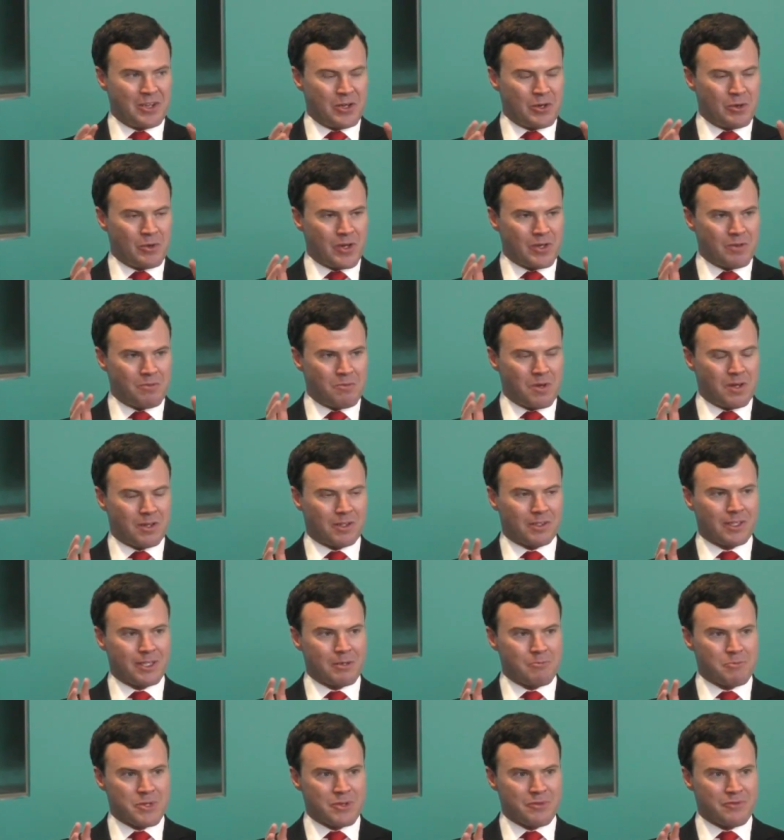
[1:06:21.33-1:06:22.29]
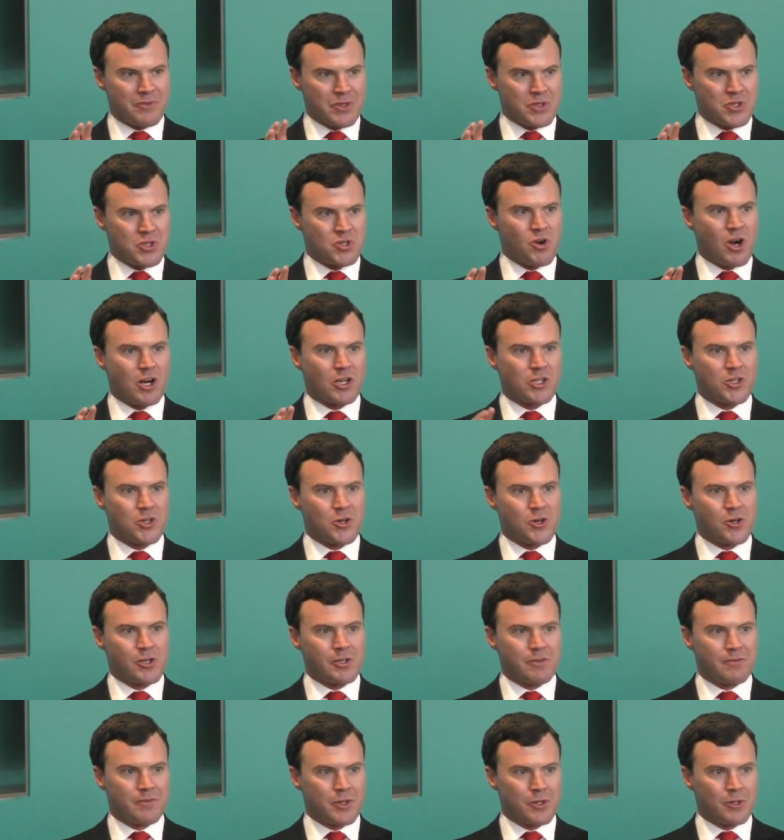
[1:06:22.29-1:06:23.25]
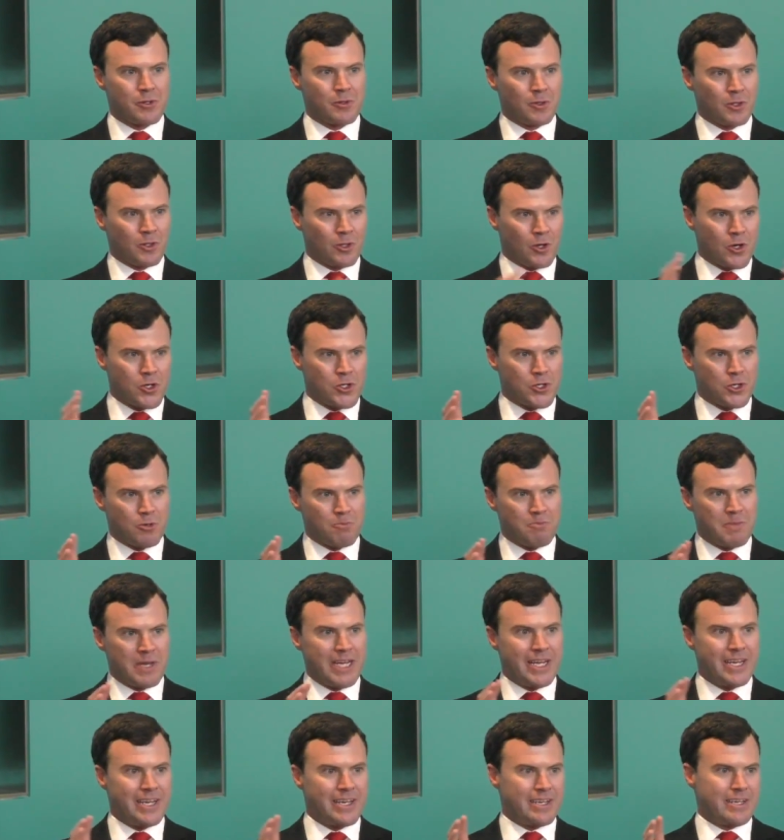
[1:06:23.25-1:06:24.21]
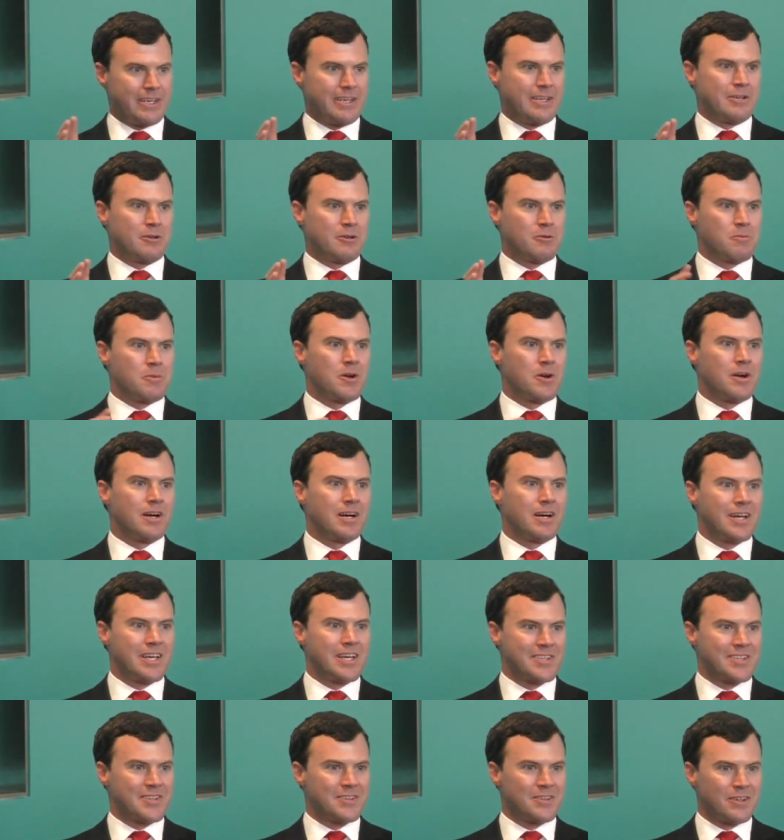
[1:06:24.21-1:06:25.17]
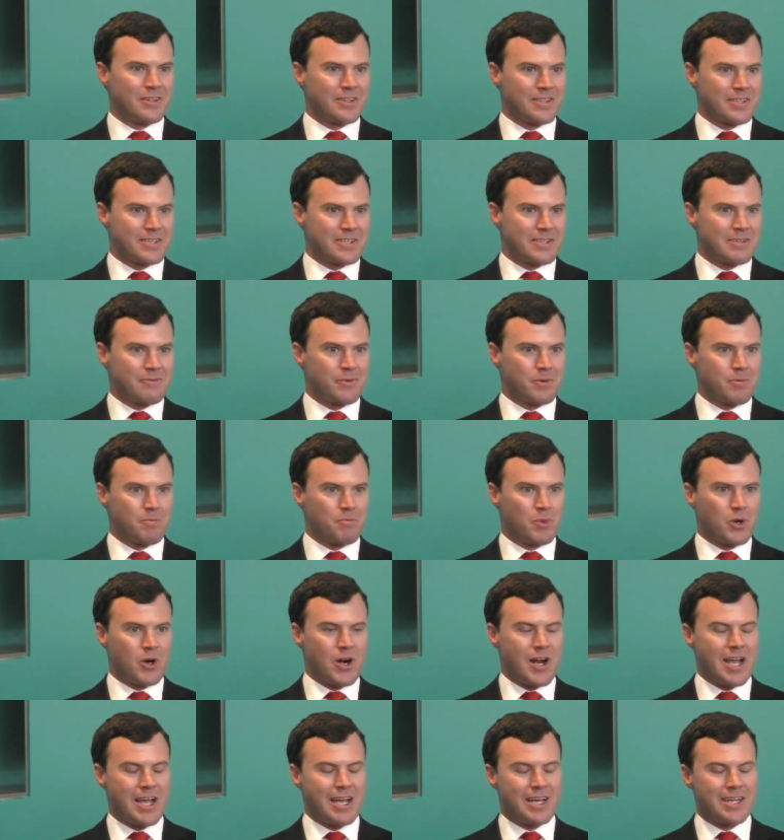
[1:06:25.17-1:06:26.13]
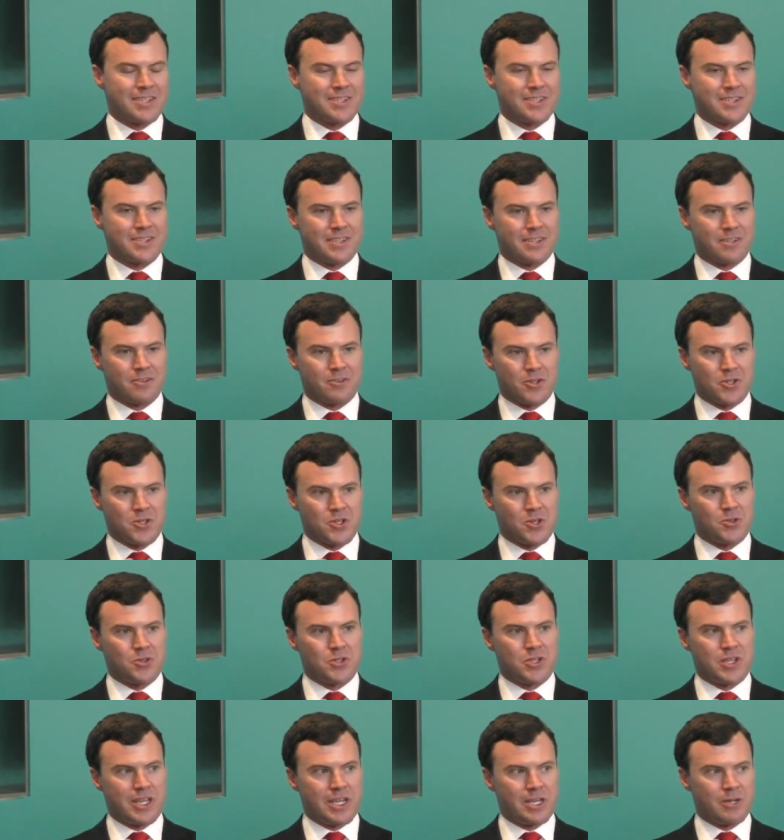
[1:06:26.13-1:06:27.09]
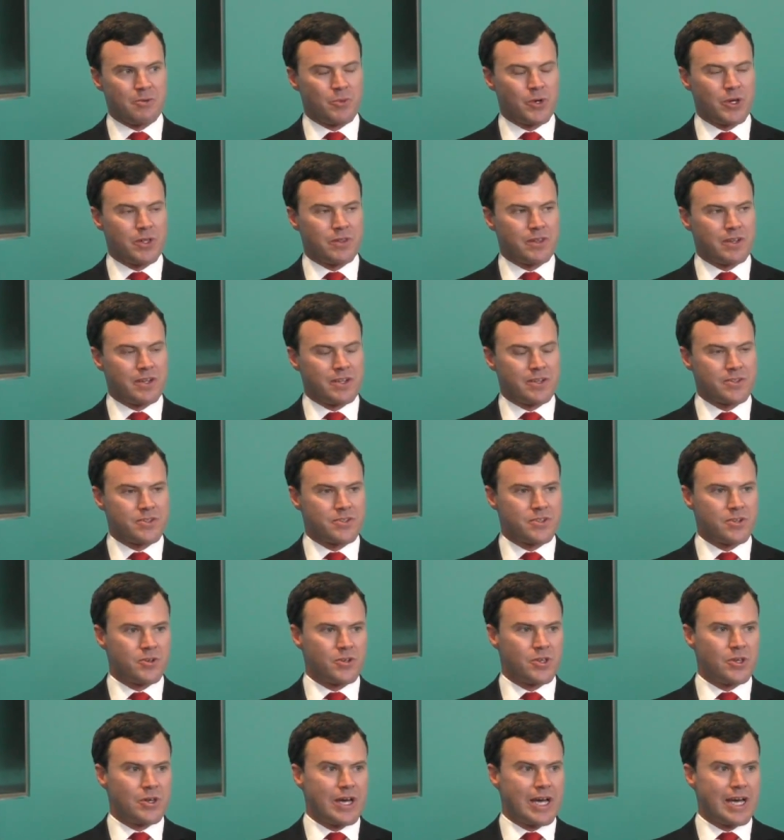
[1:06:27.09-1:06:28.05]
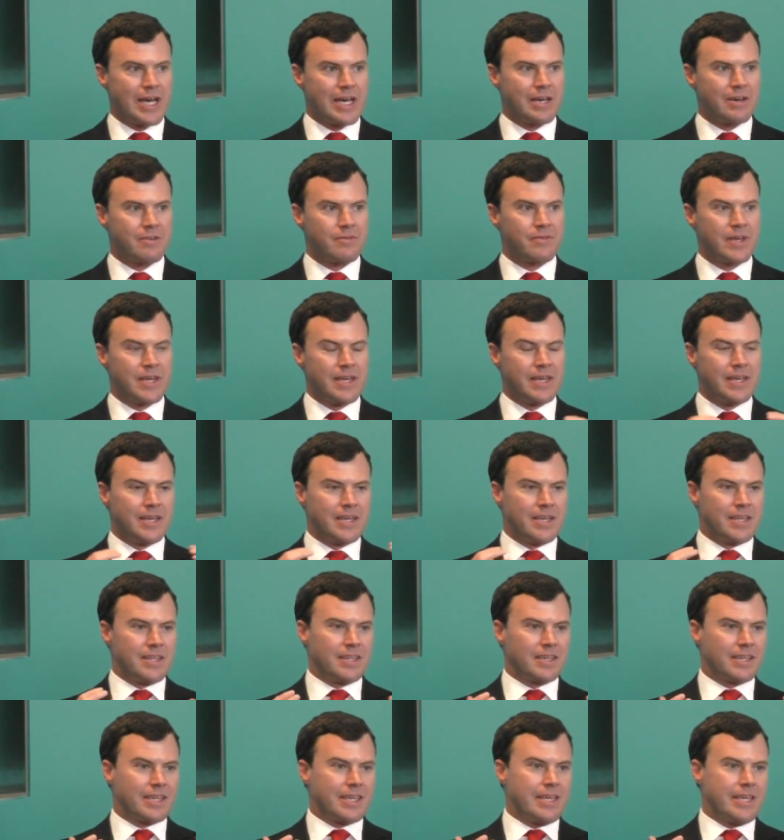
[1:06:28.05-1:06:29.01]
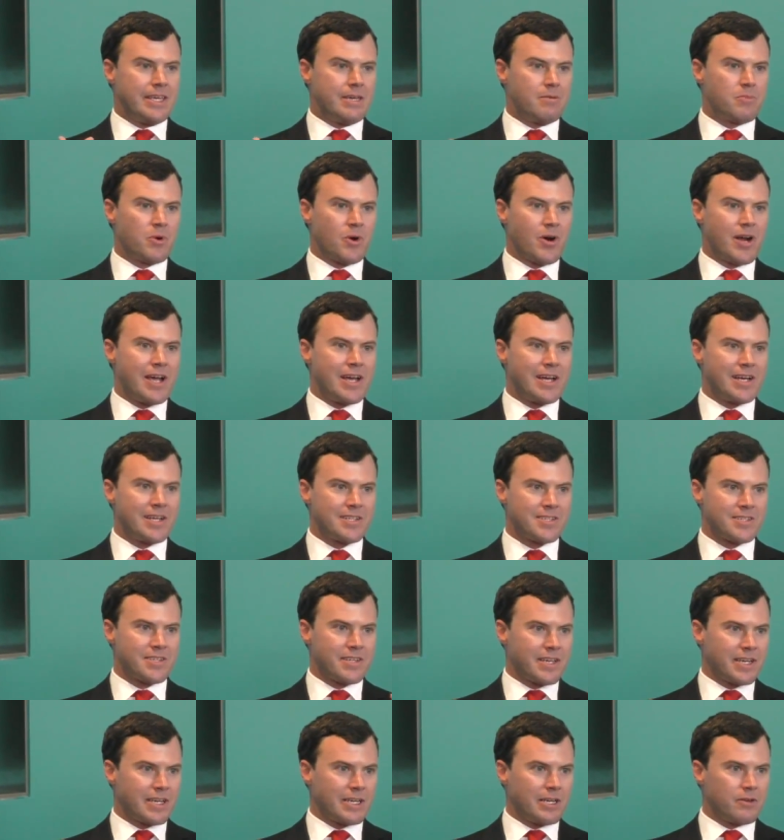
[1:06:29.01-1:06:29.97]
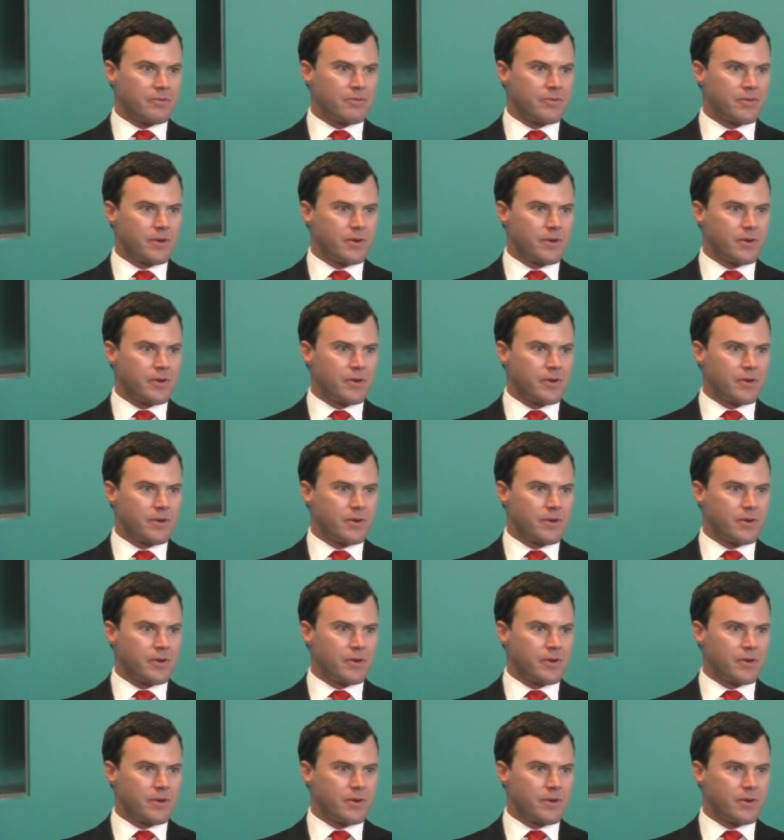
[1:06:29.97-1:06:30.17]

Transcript: you know a, a, glimpse of the structure of their larger media enterprise and all these different brands that are associated with it. And so you have the key brands like Al